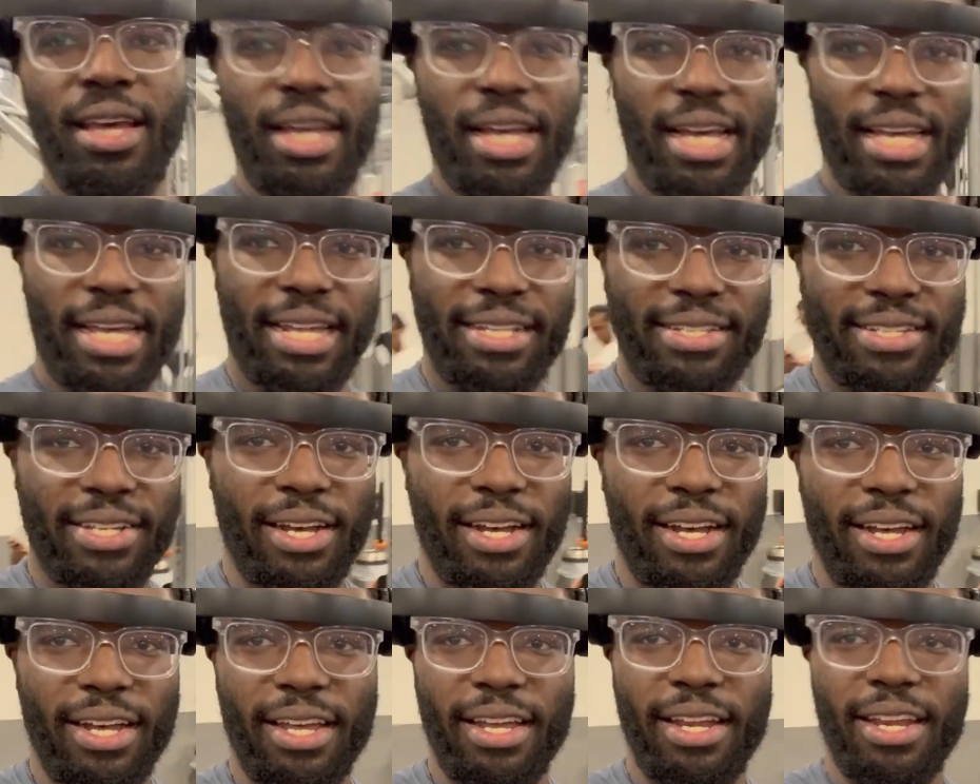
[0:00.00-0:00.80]
I got
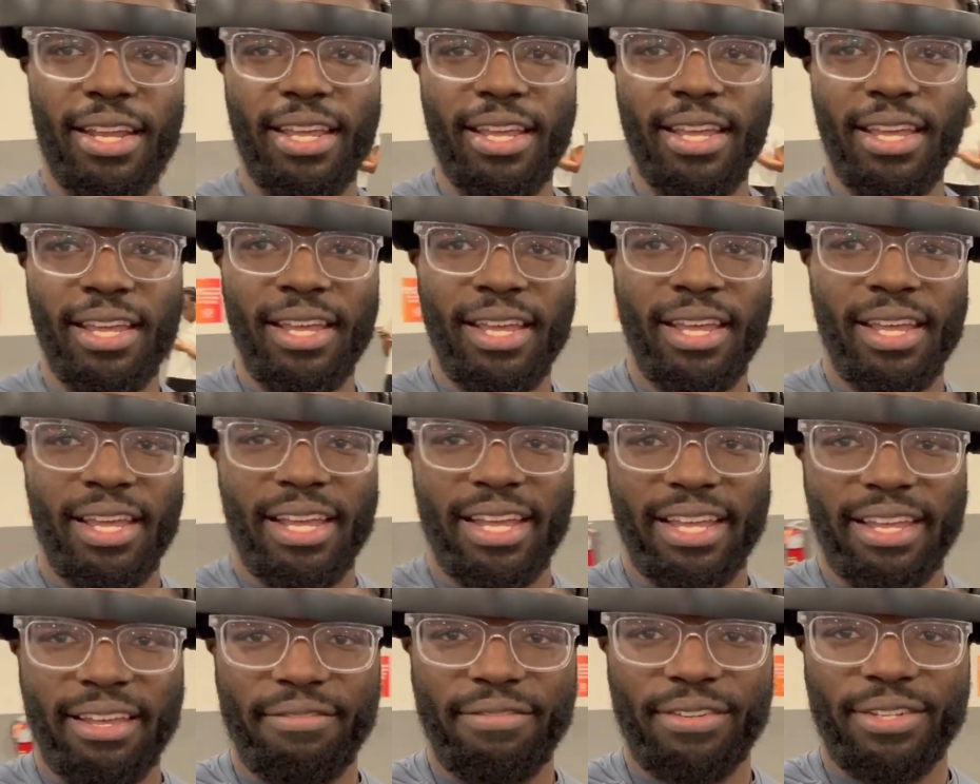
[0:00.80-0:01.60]
Todd,
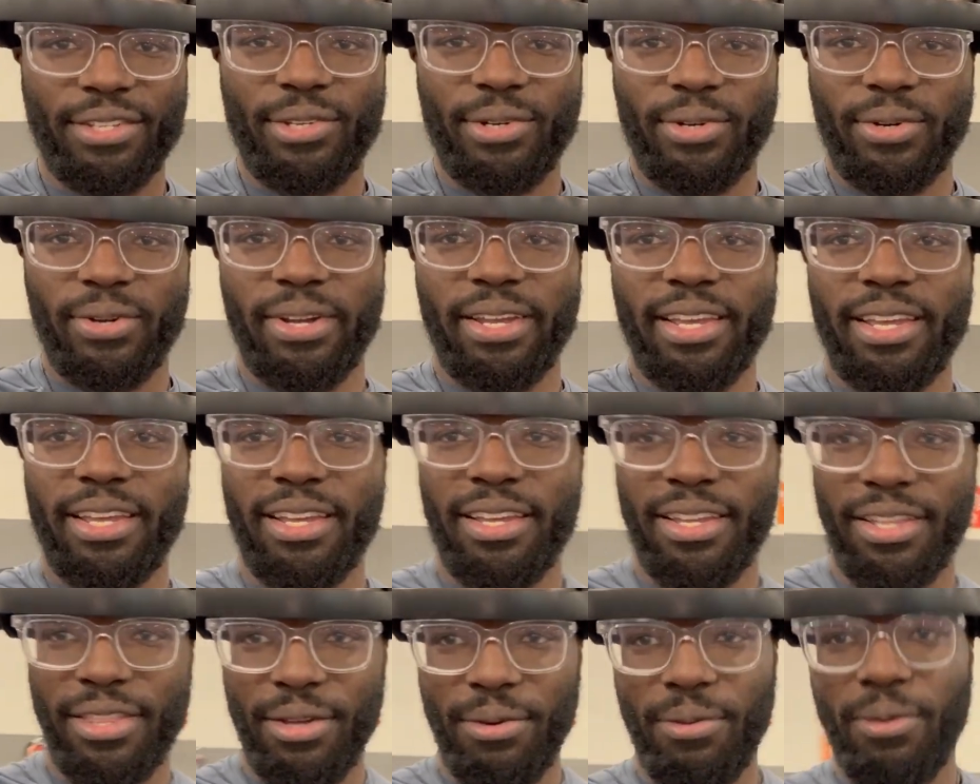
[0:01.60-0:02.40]
I got Victoria.
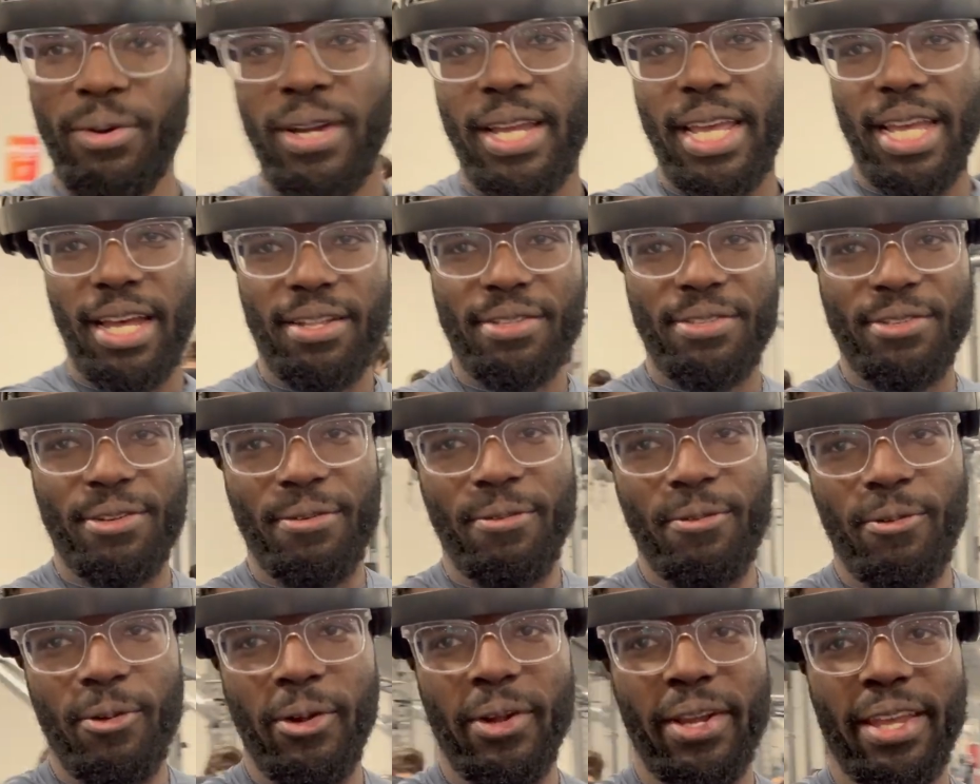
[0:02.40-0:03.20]
The workouts
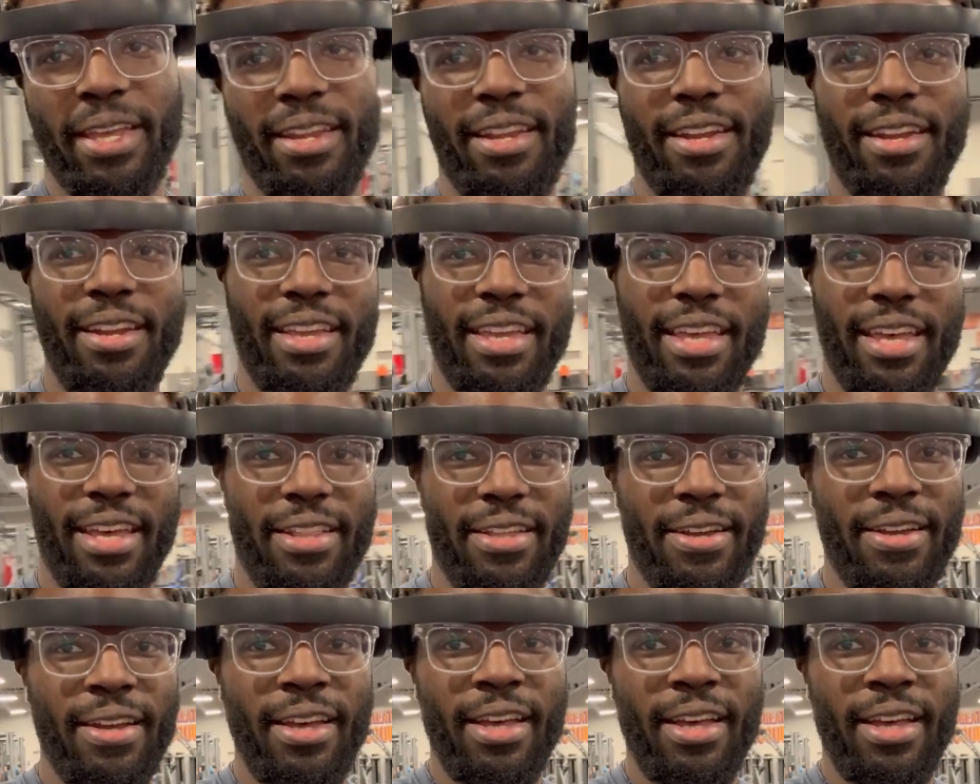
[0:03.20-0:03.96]
are working in together,